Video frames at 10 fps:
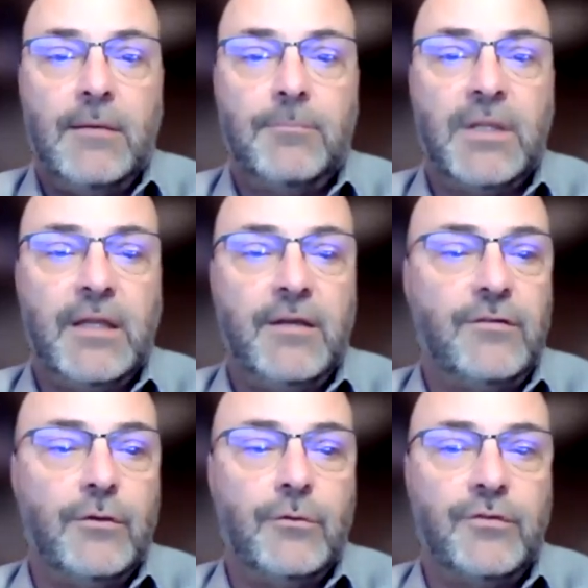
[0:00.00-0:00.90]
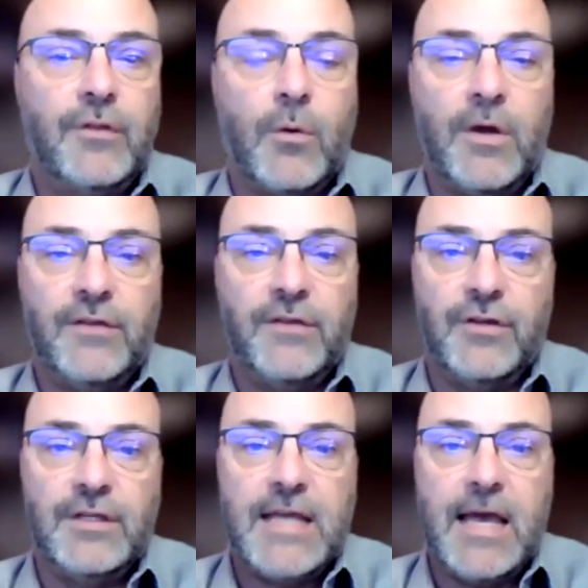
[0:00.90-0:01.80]
please use the
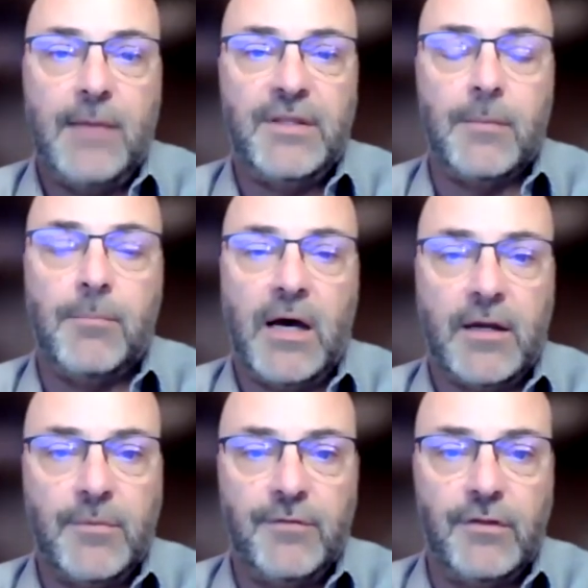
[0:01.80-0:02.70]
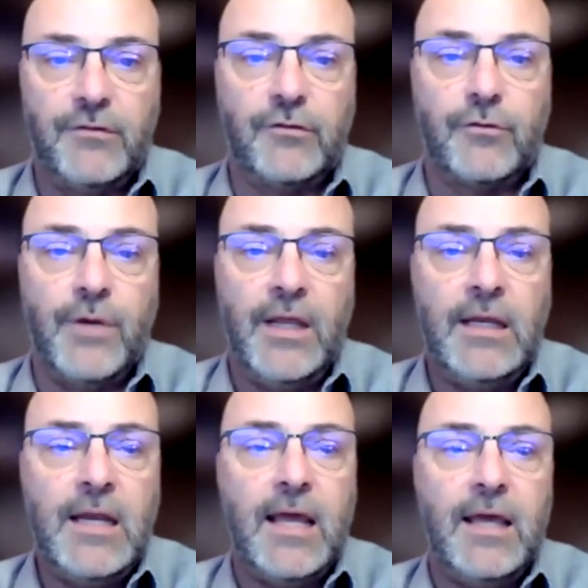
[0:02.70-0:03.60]
question tab at the bottom of the
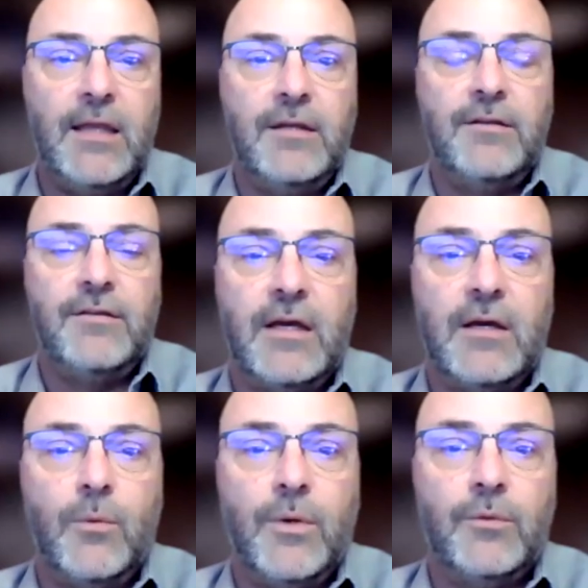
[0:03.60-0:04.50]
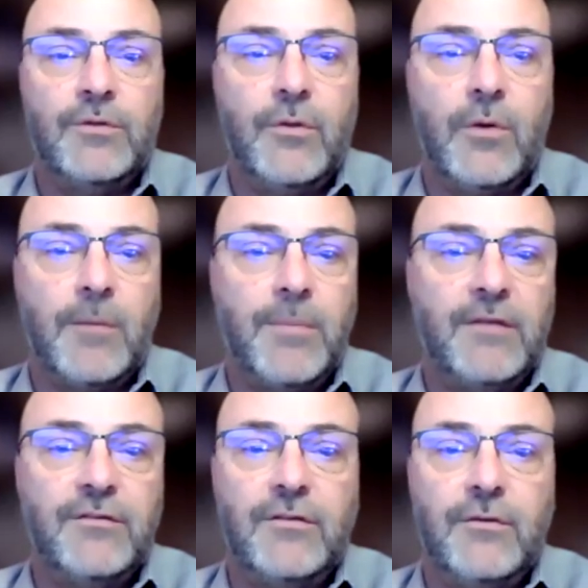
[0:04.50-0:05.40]
screen, and we will do our
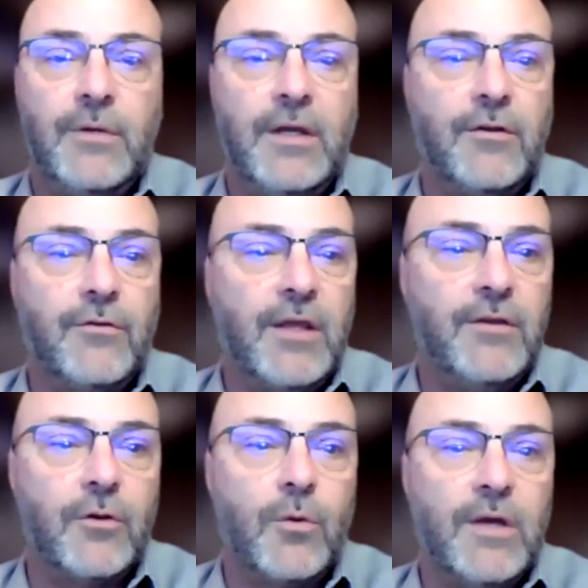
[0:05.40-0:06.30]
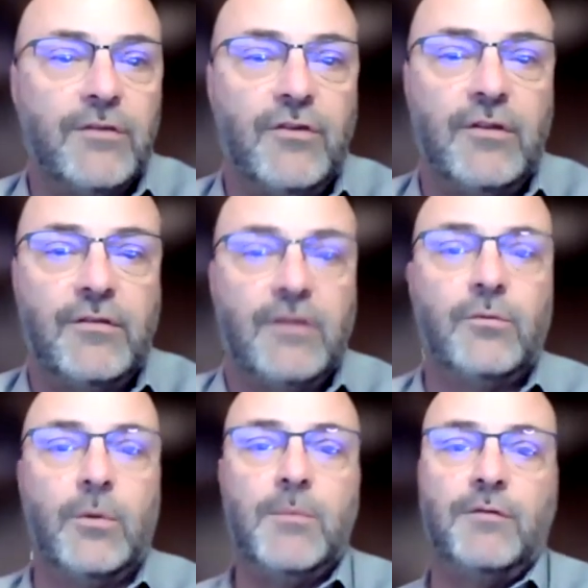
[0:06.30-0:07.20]
best to integrate your questions
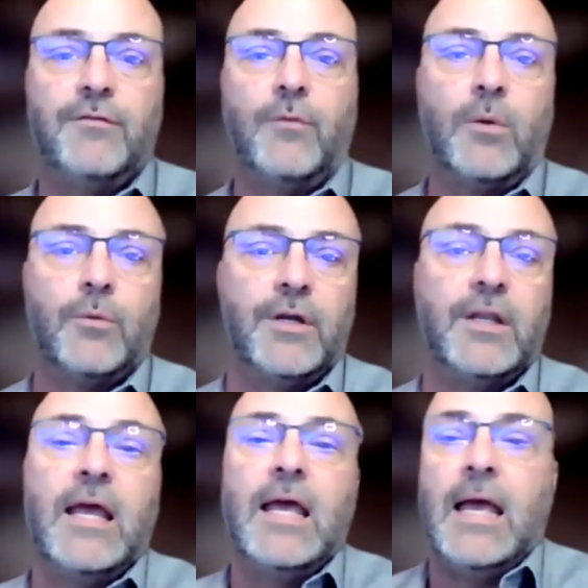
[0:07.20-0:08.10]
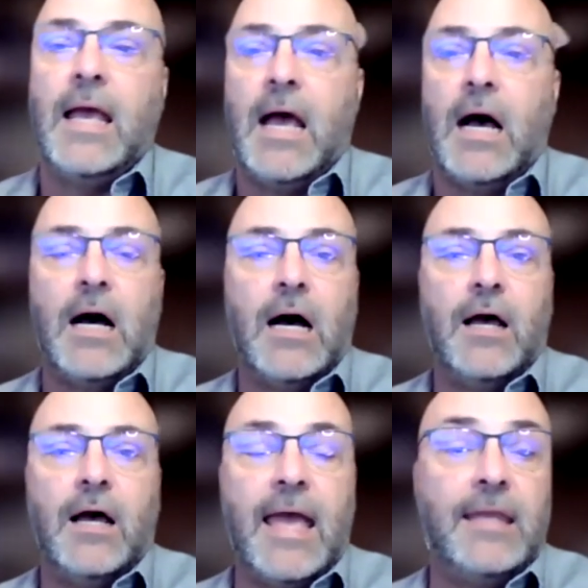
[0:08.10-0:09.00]
as we move forward.
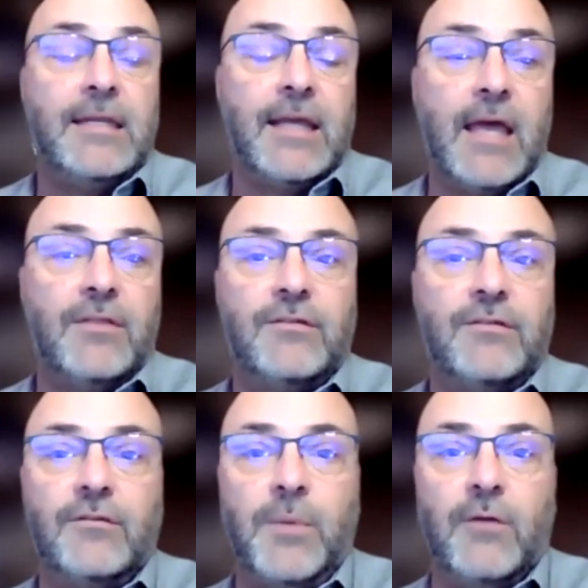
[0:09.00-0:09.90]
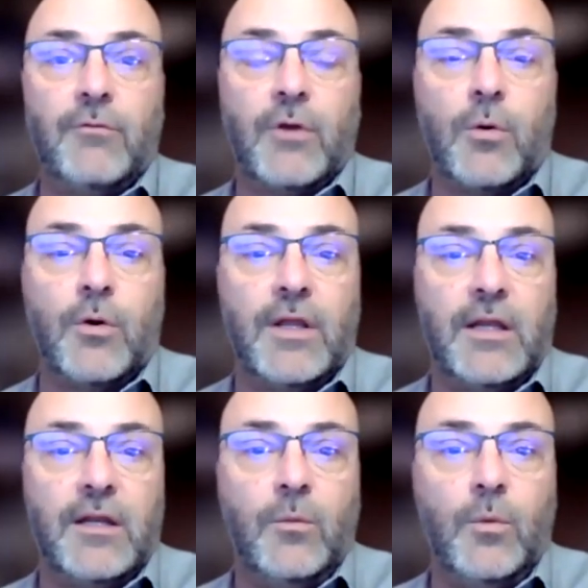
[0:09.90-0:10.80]
And again, this is being
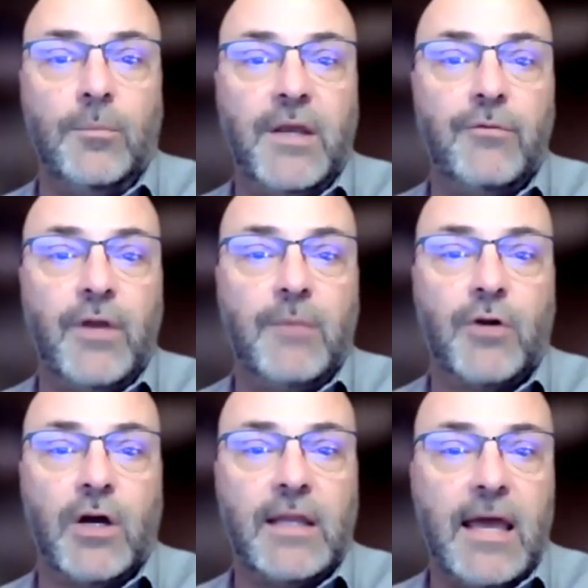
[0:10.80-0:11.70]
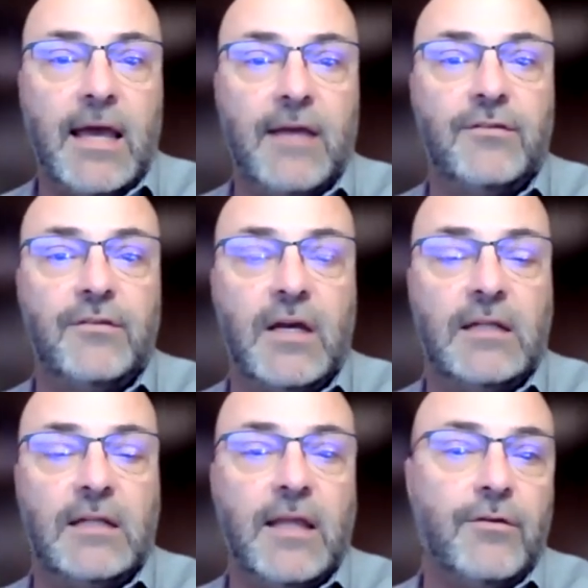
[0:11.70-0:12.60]
recorded and will be rebroadcast
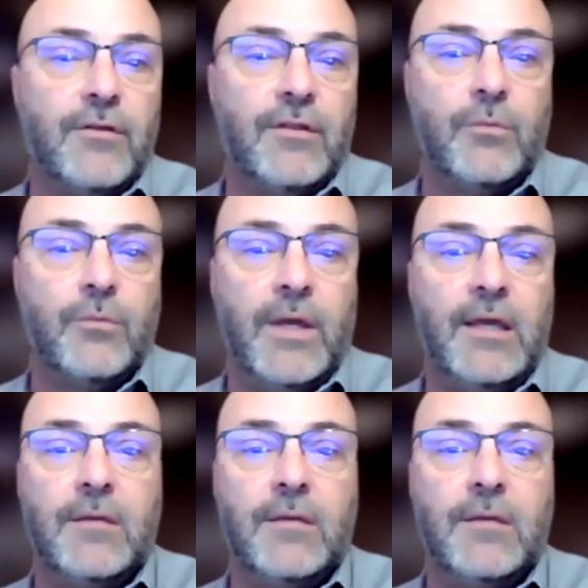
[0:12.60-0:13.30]
later this week.